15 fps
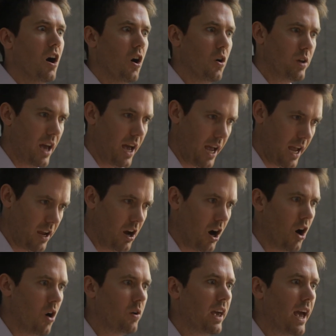Okay,
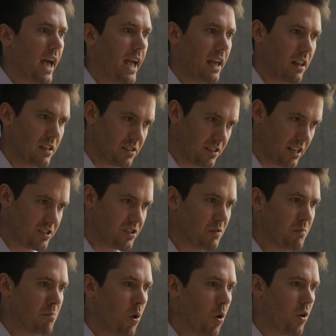okay, let's get
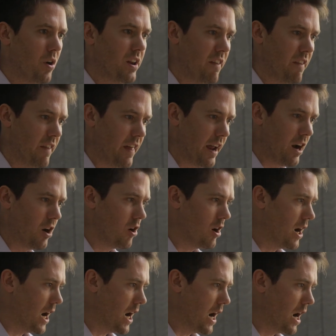some more in there.
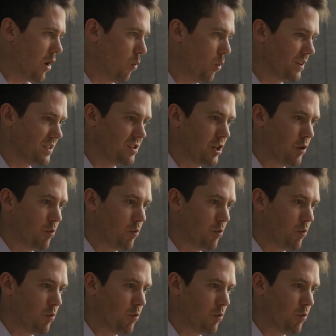Uh, what's the